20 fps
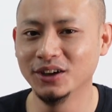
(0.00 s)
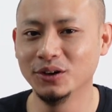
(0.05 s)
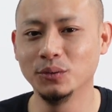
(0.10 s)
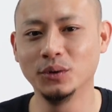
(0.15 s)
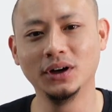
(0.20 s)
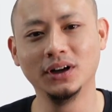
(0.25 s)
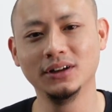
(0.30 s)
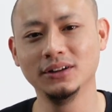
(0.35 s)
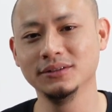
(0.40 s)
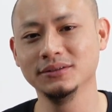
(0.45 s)

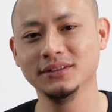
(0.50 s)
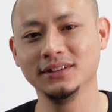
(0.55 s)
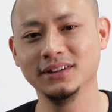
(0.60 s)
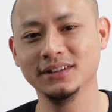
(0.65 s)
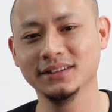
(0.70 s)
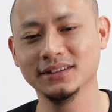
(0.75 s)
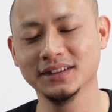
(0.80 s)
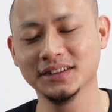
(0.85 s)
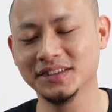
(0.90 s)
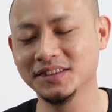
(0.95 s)
well,
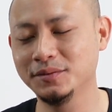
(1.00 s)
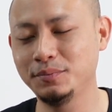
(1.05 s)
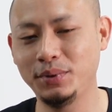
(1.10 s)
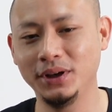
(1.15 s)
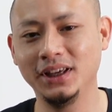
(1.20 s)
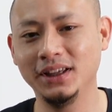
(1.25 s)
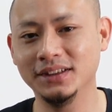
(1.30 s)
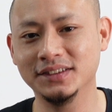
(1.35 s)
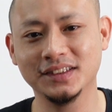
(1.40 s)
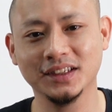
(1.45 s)
the
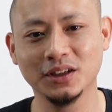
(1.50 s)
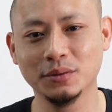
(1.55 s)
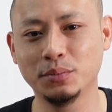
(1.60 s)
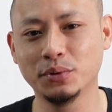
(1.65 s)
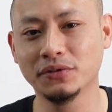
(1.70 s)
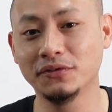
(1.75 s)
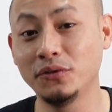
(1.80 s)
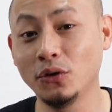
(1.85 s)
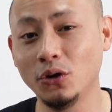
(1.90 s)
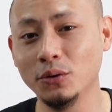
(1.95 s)
speeds and the
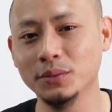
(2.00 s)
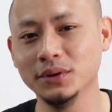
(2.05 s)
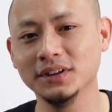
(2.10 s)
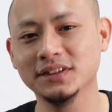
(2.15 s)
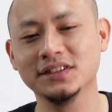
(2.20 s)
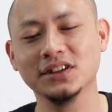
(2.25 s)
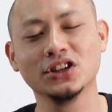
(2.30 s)
performance